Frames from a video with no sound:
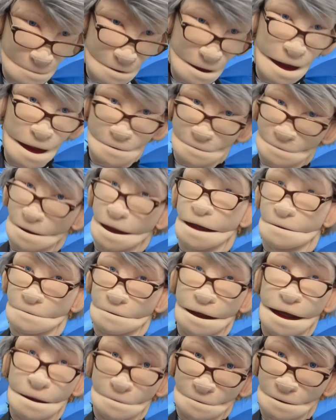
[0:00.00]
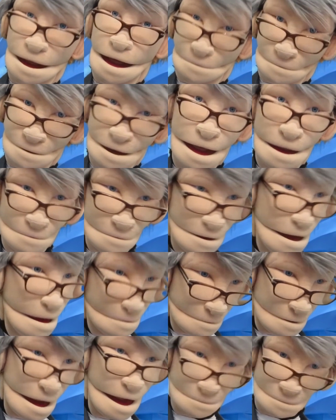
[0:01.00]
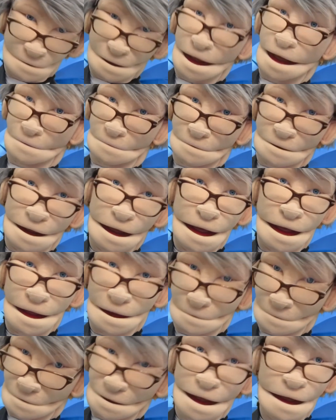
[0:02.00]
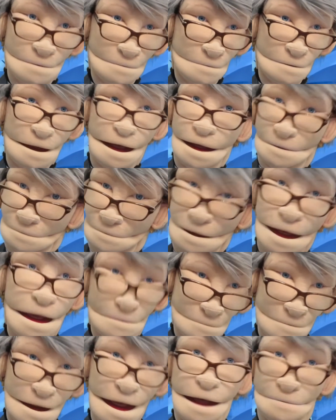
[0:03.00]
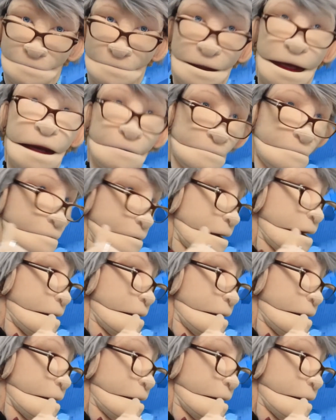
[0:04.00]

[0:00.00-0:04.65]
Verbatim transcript: at Cyber Times LLC Puppet Vlog. Please subscribe. The subscribe button is